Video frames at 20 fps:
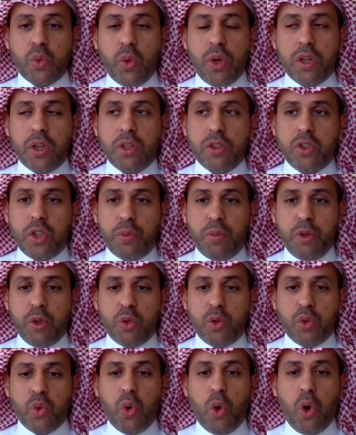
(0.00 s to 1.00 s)
will
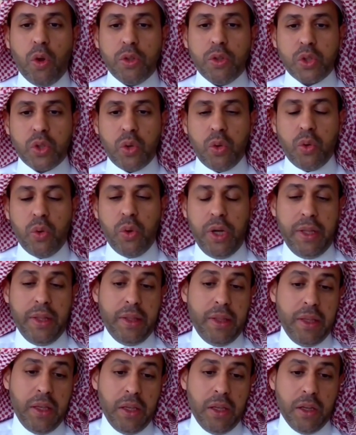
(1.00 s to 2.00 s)
contribute to also
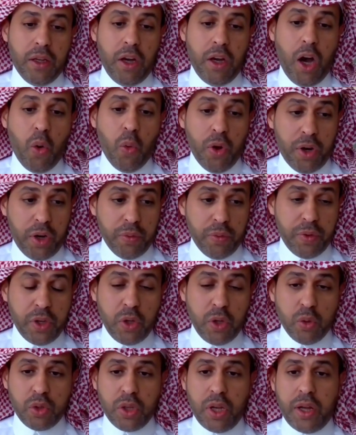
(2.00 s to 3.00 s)
our
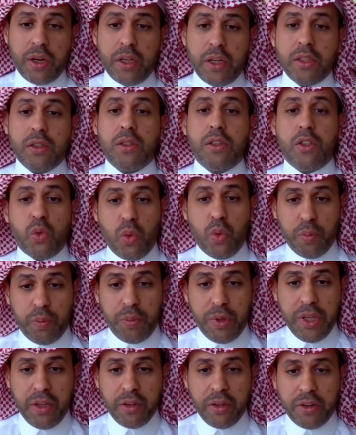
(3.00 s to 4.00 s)
revenue target. It will
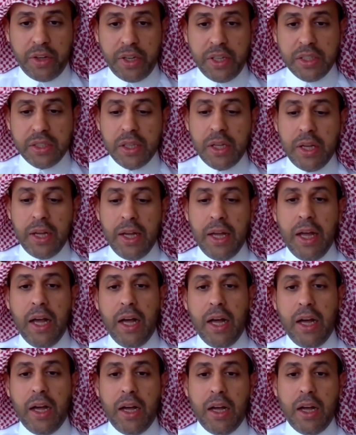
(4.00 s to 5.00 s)
be increased.
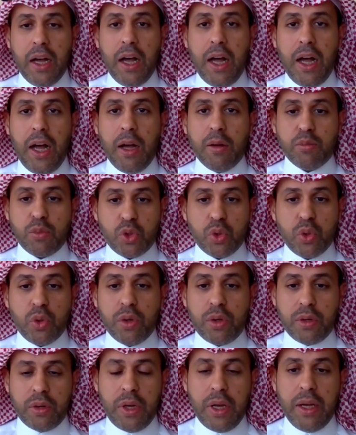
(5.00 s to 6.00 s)
I'm
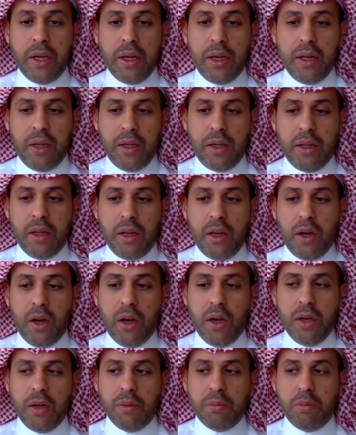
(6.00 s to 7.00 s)
sure
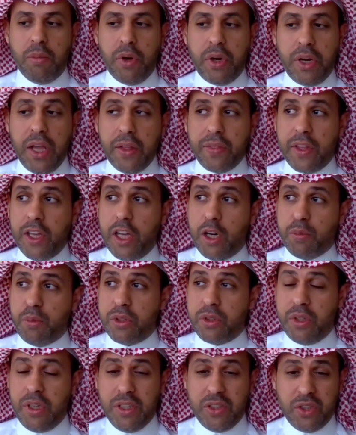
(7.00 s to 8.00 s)
Riyadh
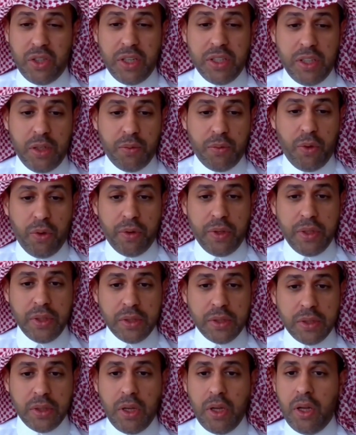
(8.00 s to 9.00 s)
Airport is ready for
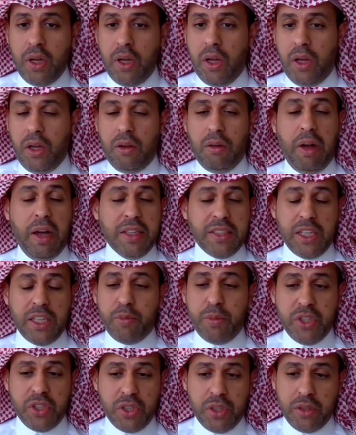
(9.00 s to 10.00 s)
this. As I
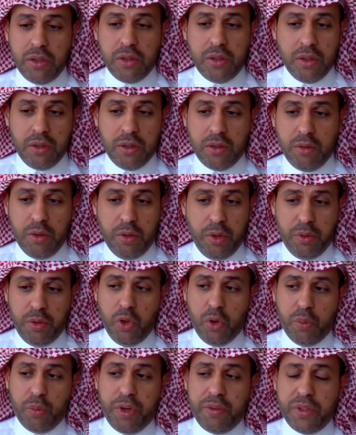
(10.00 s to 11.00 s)
mentioned in
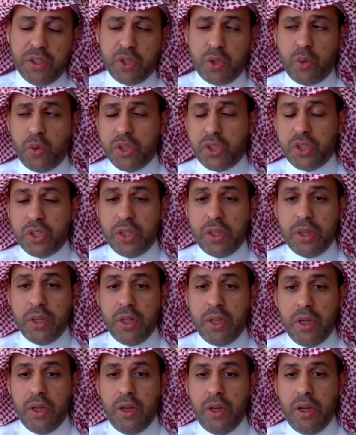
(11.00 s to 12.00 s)
your previous question,
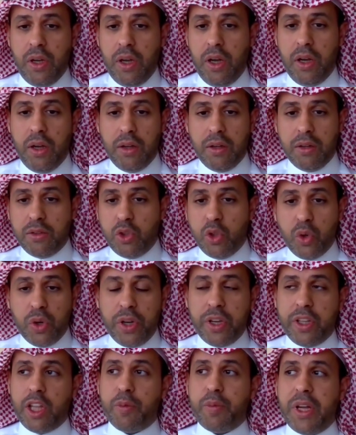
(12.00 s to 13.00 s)

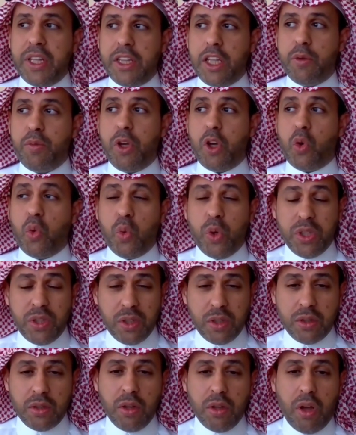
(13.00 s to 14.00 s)
during the pandemic, we
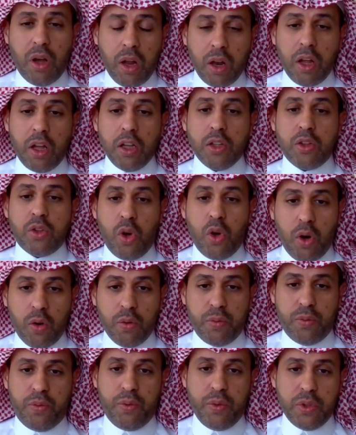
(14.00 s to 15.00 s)
did a lot of